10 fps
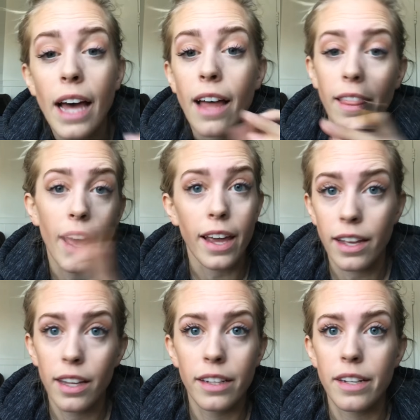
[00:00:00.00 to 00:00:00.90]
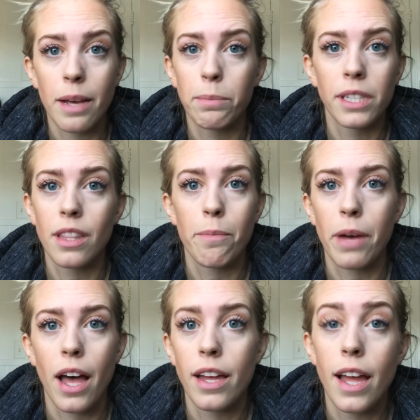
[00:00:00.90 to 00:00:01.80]
that like nips in the
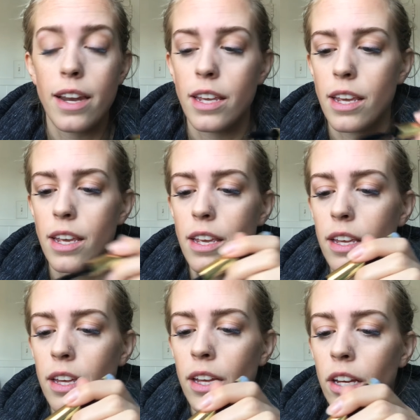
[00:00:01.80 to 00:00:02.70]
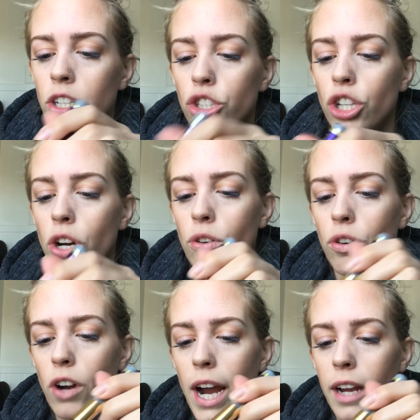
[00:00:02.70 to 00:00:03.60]
butt, any
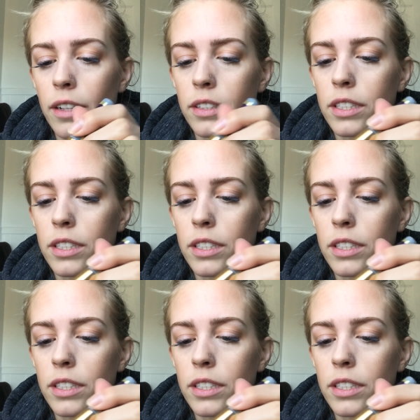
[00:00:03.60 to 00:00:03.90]
charcoal gray.